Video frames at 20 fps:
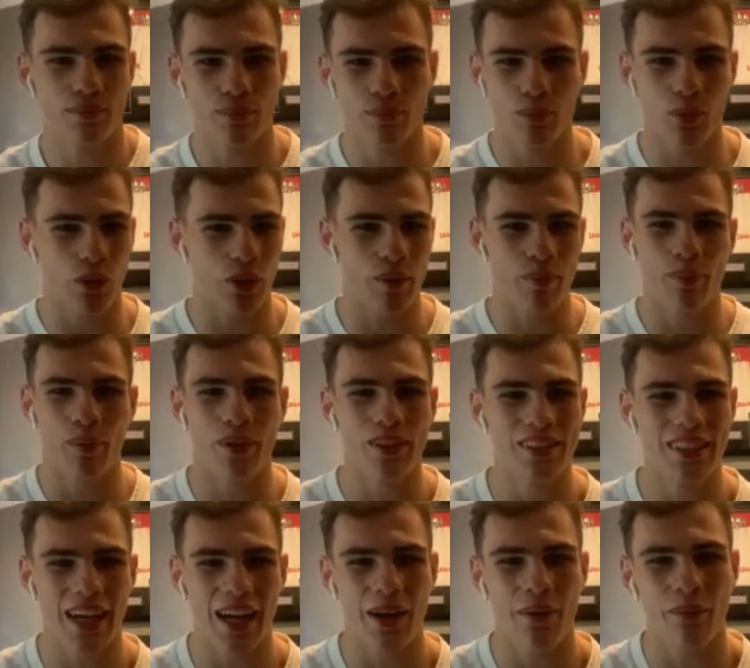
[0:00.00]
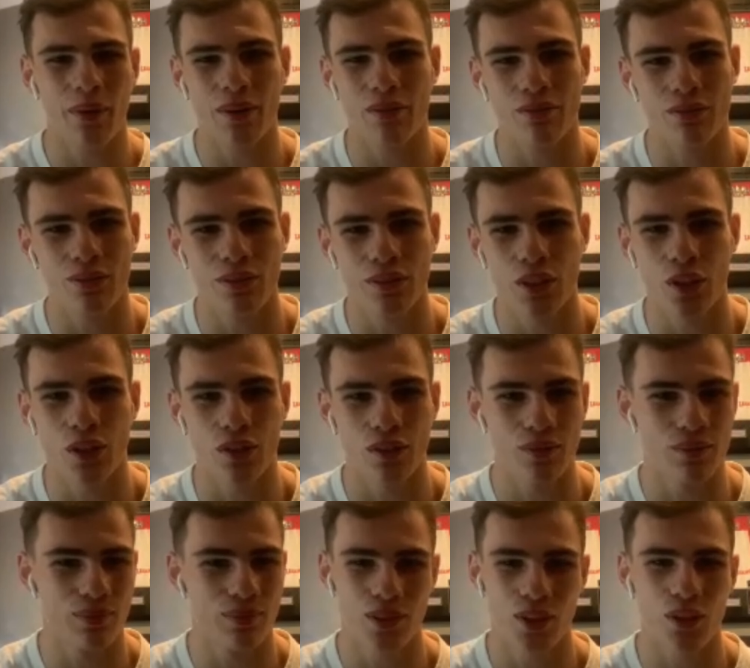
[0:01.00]
knocking boys out in one,
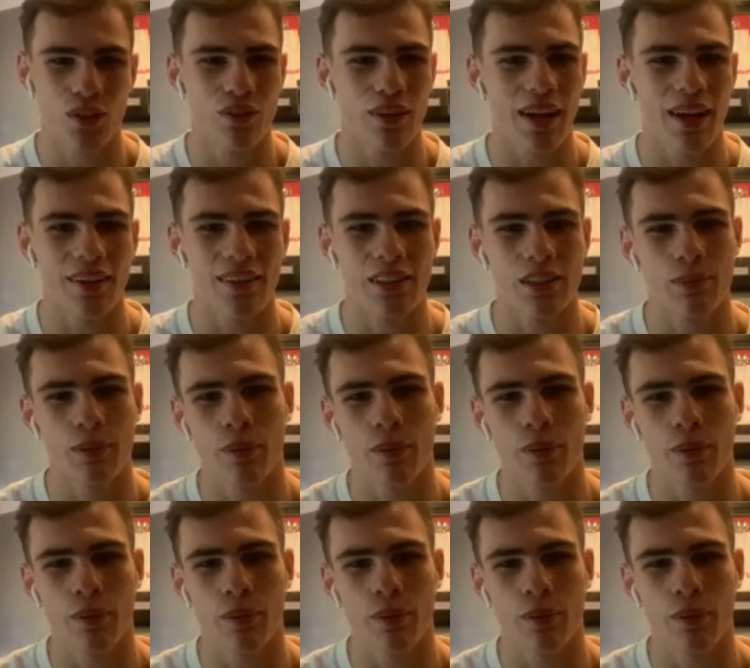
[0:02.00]
two, two rounds.